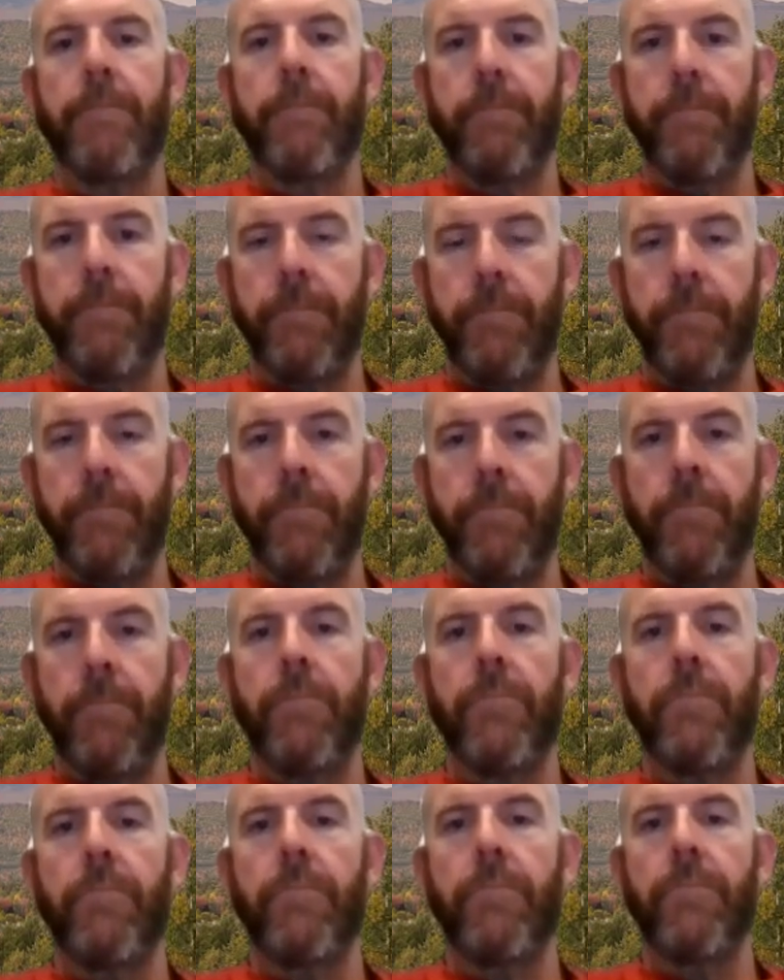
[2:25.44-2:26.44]

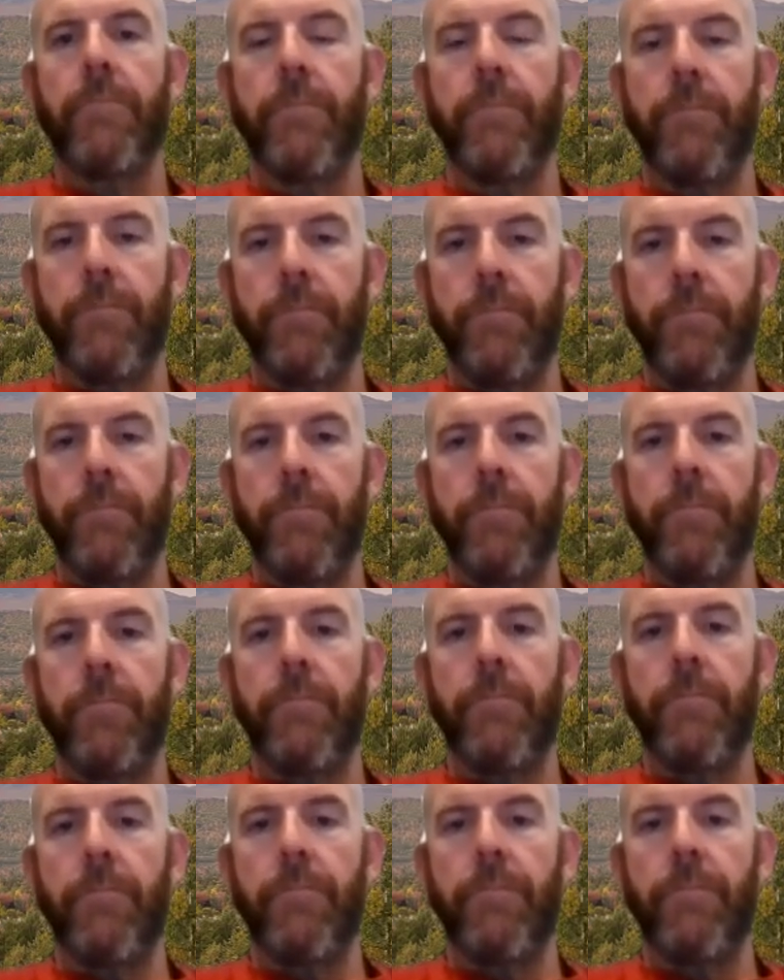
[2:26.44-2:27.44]

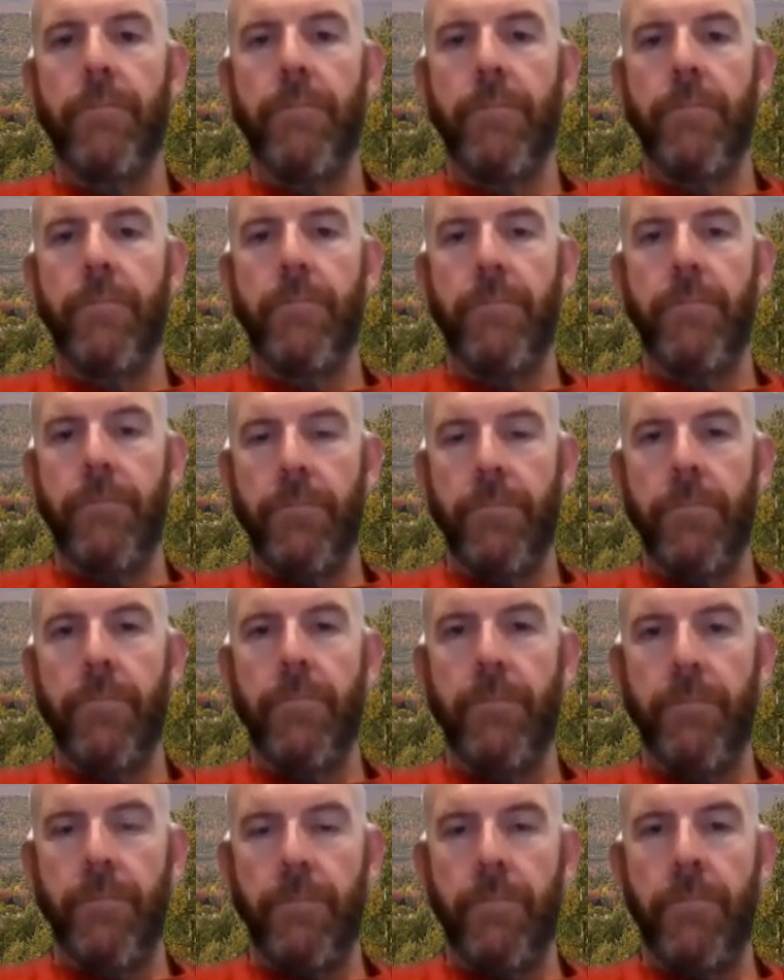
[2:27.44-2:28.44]

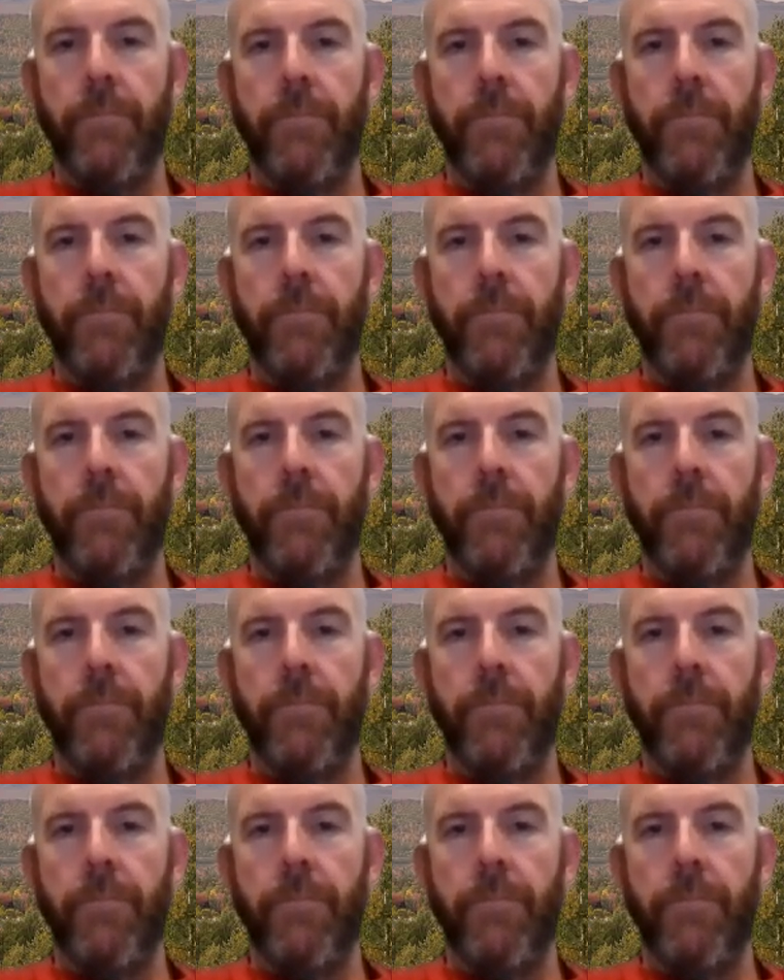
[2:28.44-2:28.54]
(silent)